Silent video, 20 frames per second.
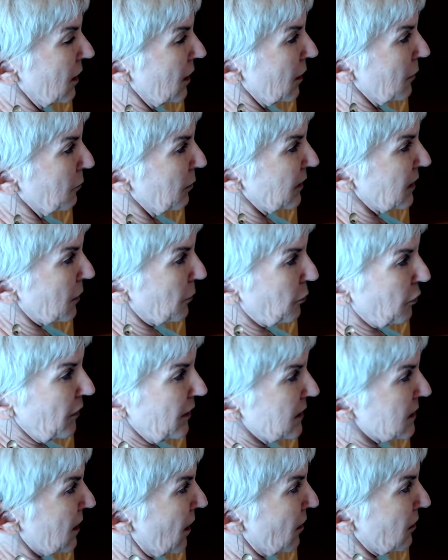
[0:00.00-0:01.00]
but the prince
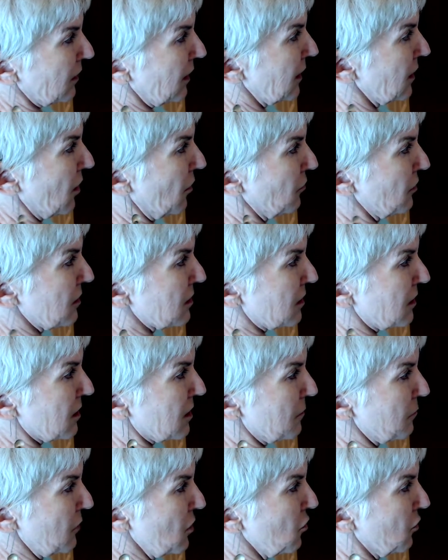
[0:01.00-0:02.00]
hardly noticed the
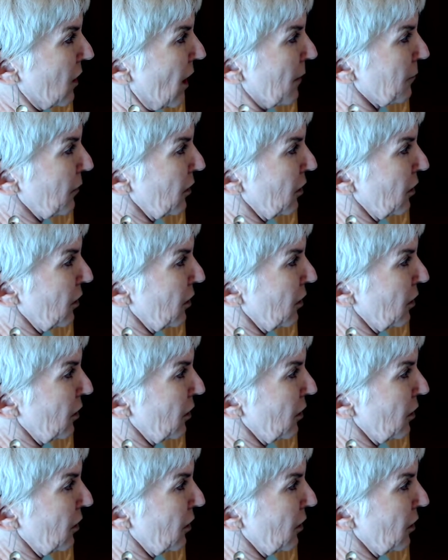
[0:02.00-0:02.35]
newcomer.